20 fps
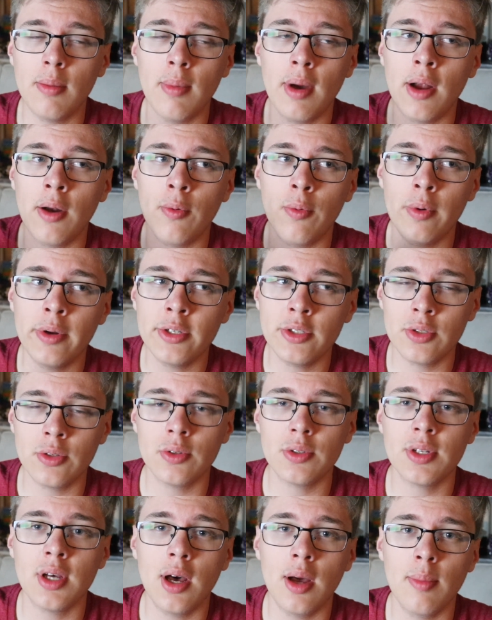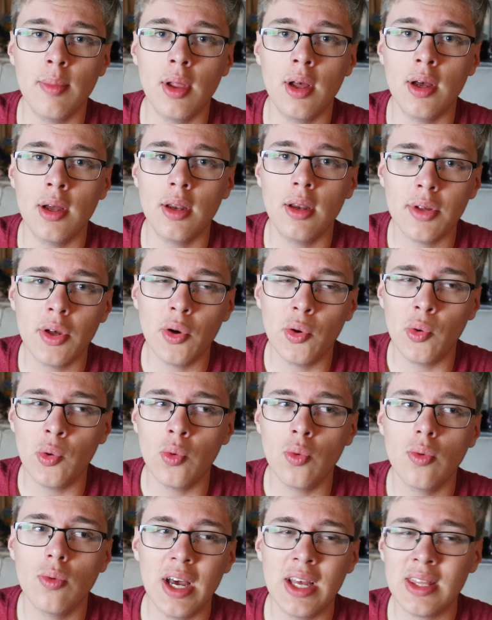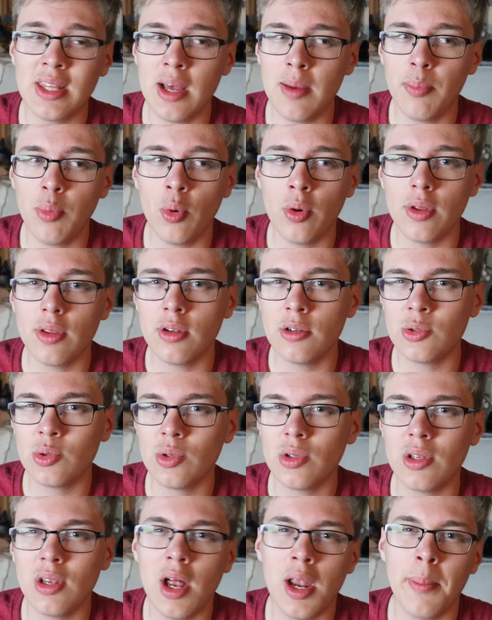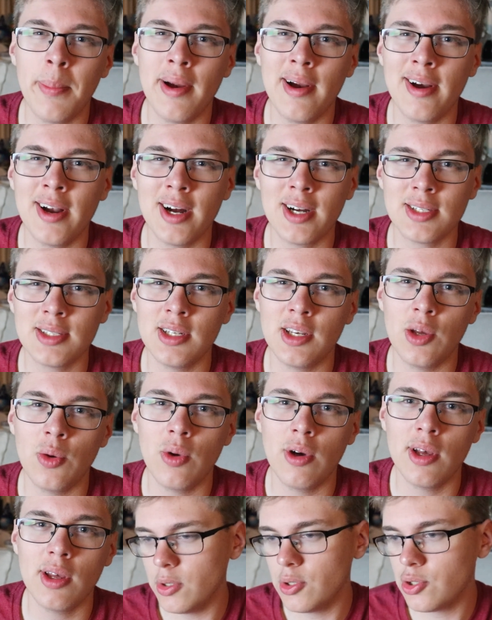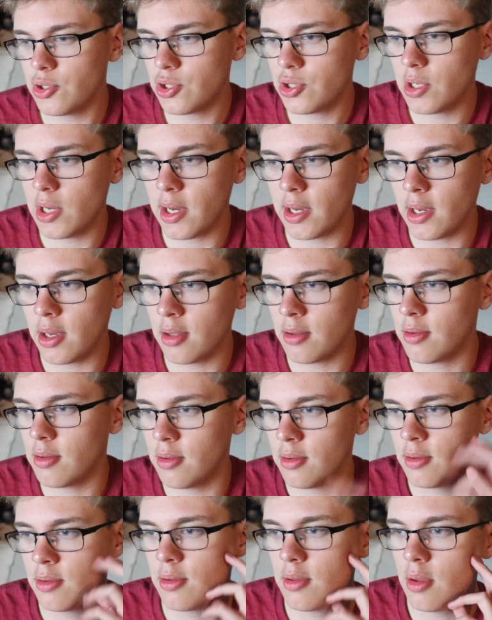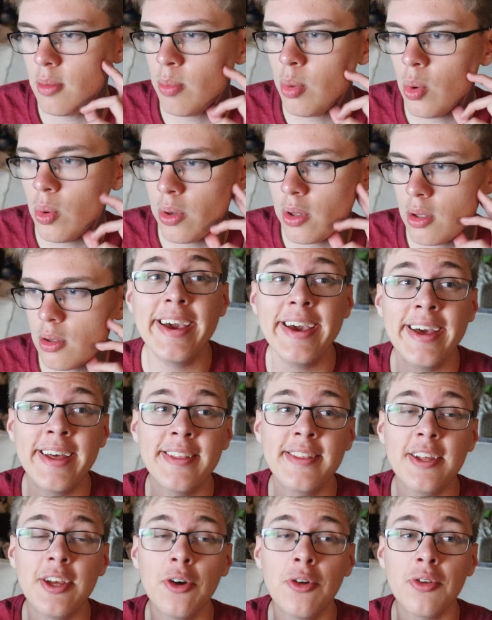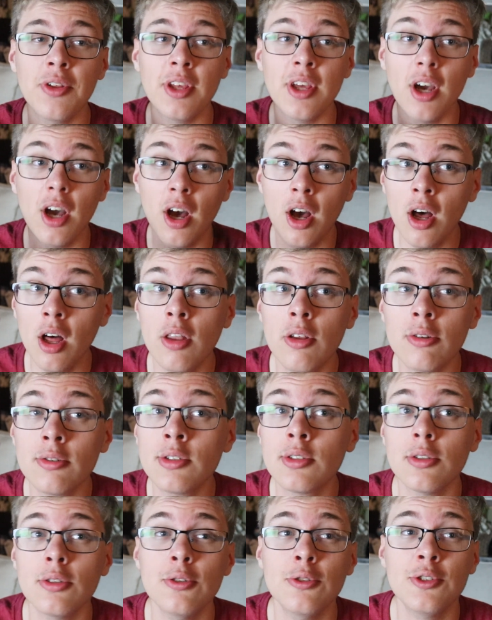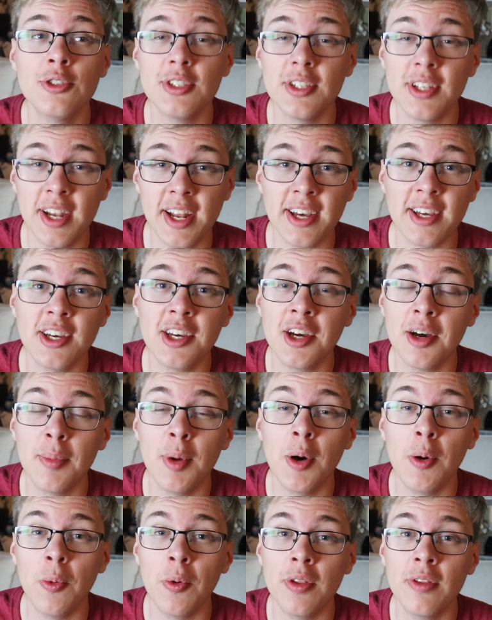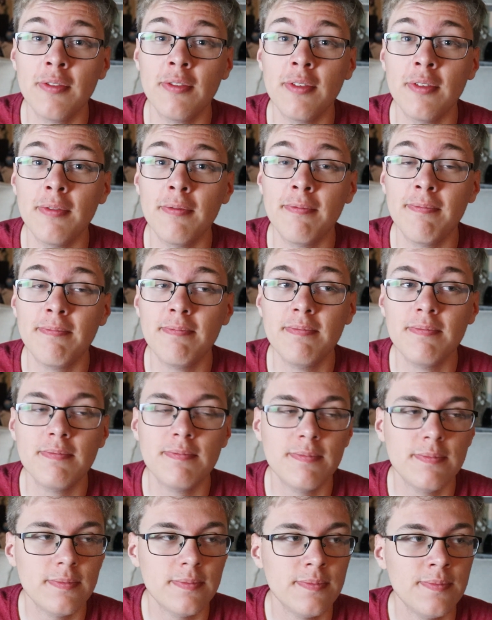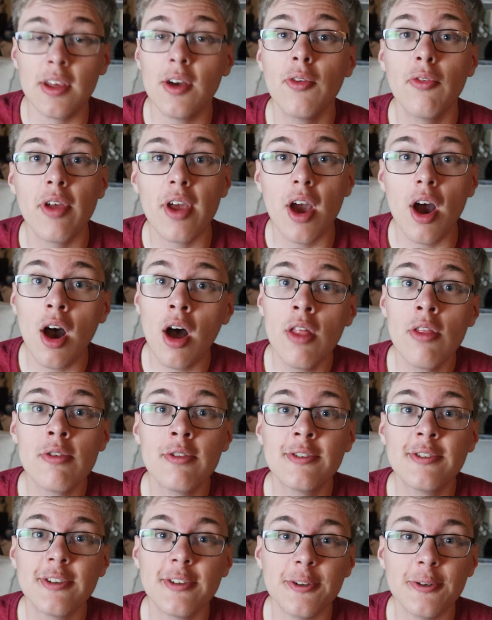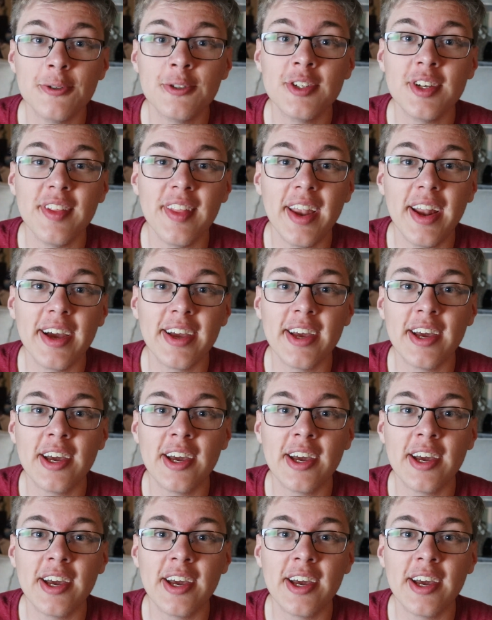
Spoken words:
in my original timeline. So at that point there's really not a paradox anyway, which I guess is the point. And the only other solution that I could come up with, the only other solution